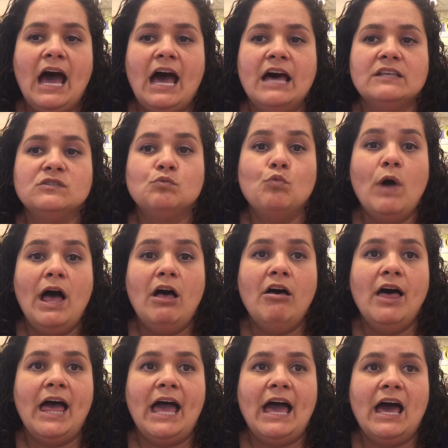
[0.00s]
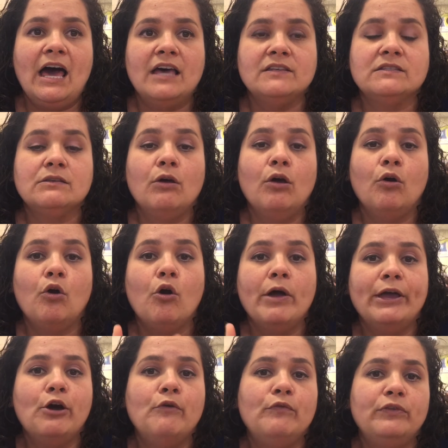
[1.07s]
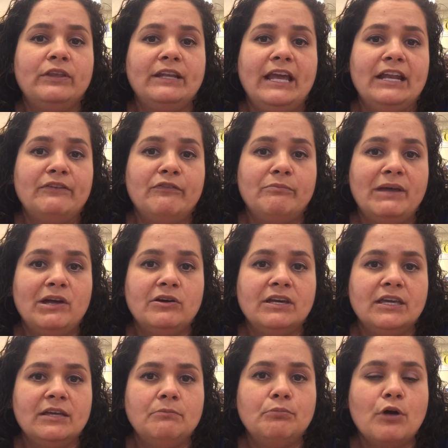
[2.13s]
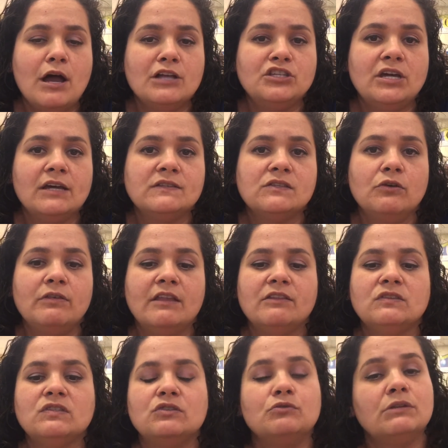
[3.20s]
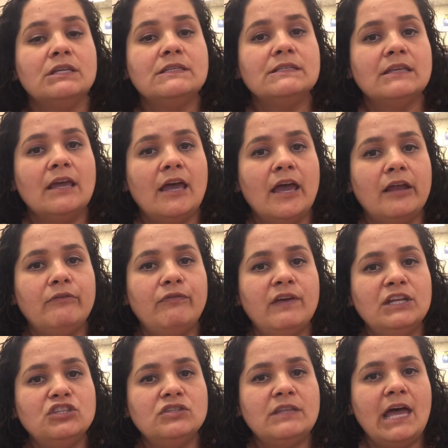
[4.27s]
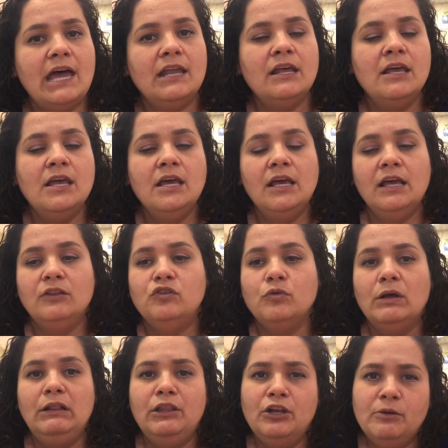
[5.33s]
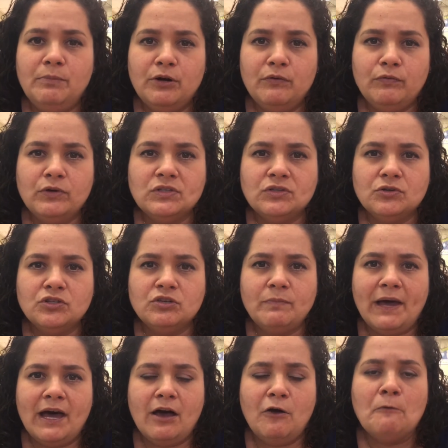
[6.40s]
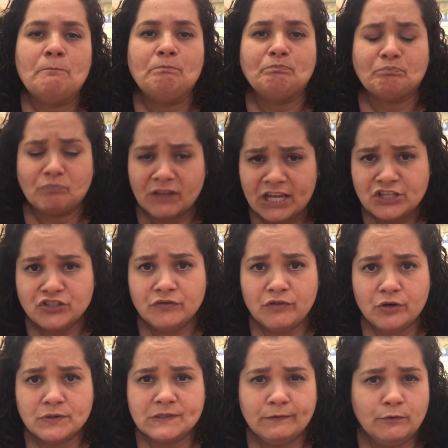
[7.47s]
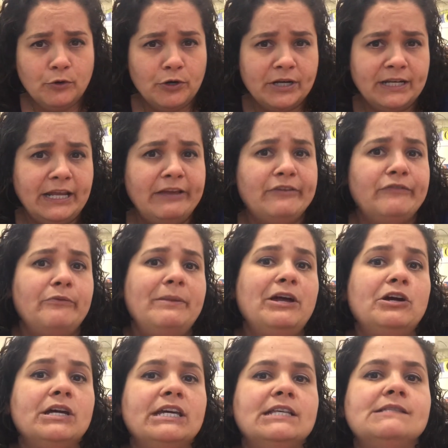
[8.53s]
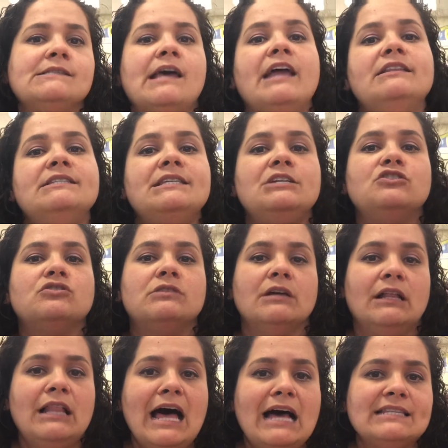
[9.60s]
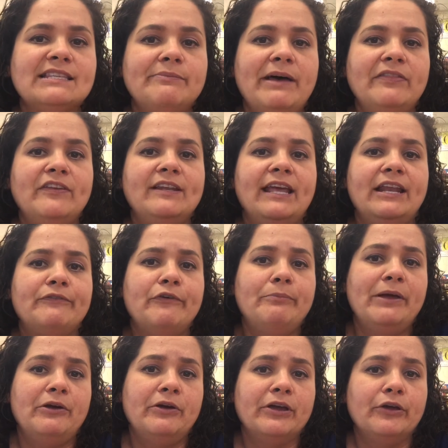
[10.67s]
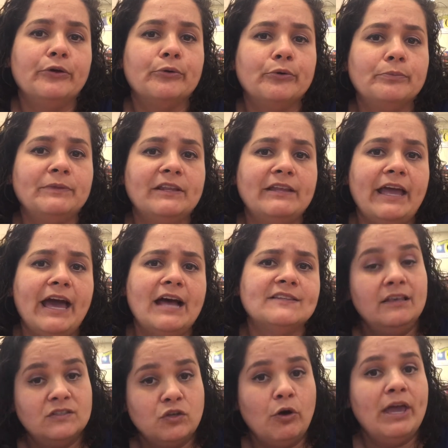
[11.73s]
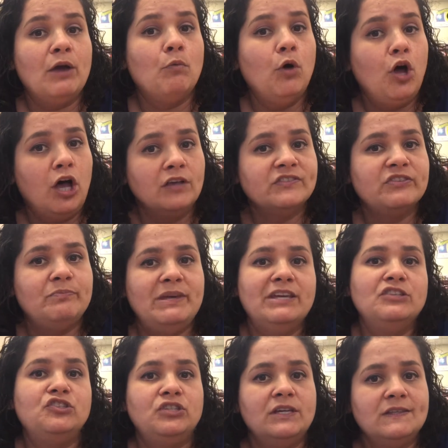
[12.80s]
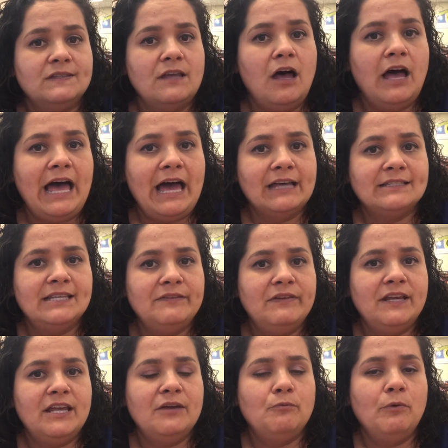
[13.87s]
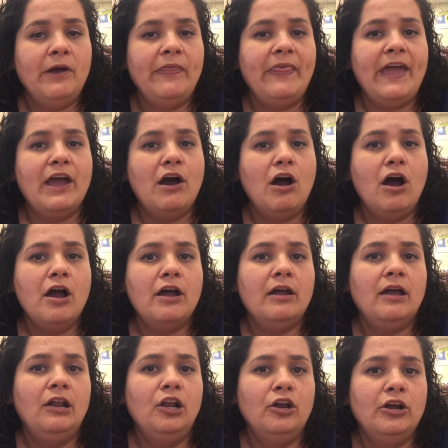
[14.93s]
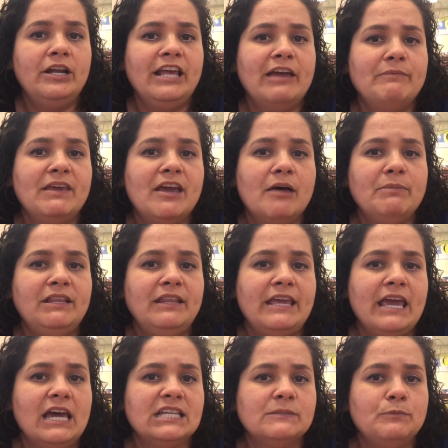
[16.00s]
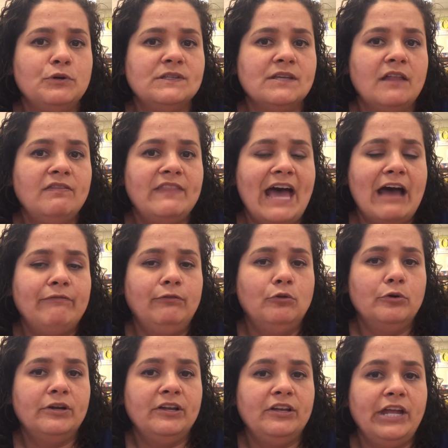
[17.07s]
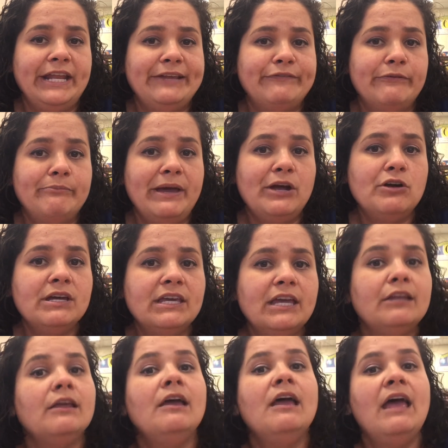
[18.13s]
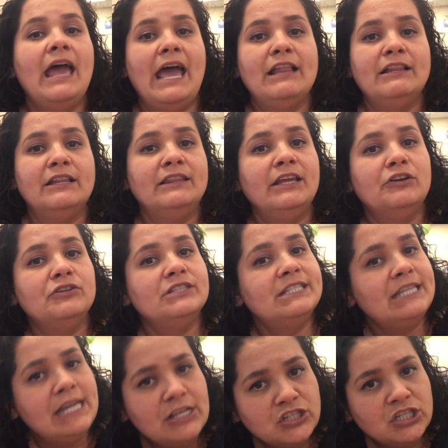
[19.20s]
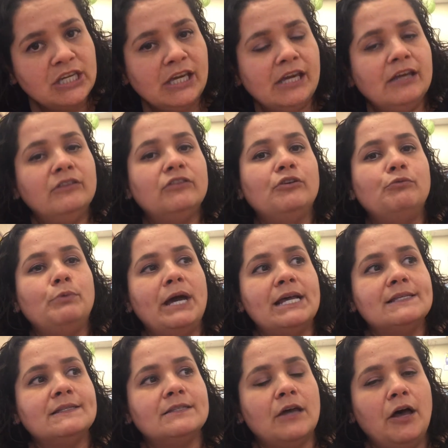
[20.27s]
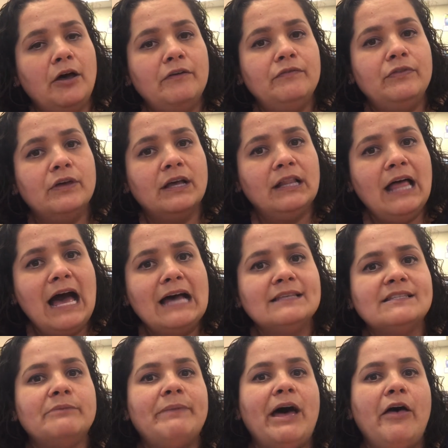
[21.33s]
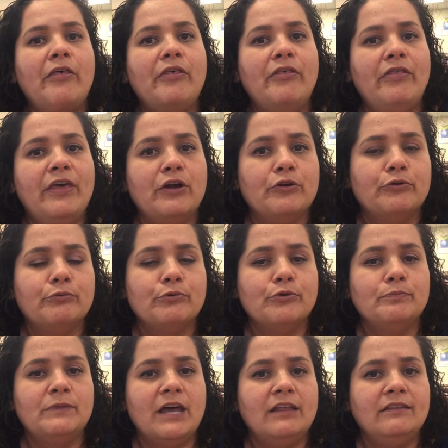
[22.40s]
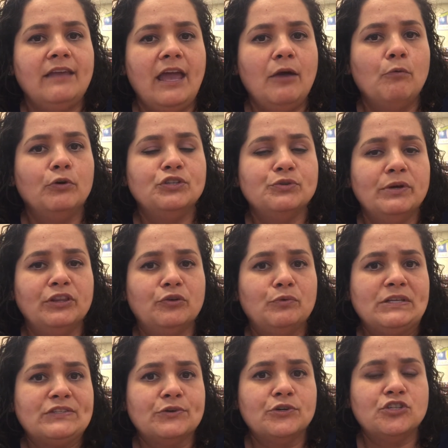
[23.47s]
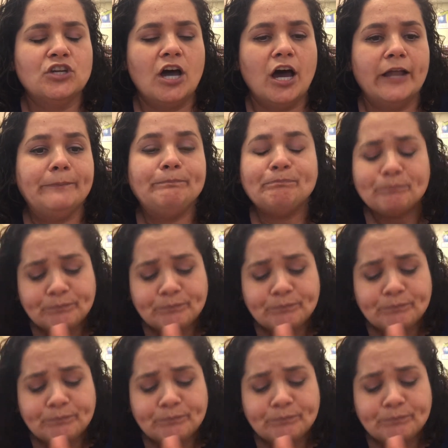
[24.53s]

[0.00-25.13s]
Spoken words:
as well as going over the Native American project so that the students can finish that, do a little bit of research about each of those Florida Native Americans, and teach the class about the Native American group that they had. So it will also be a jigsaw activity where they are learning and becoming the experts on that Florida Native American, and then they're teaching the rest of the class about their group that they were doing the research on.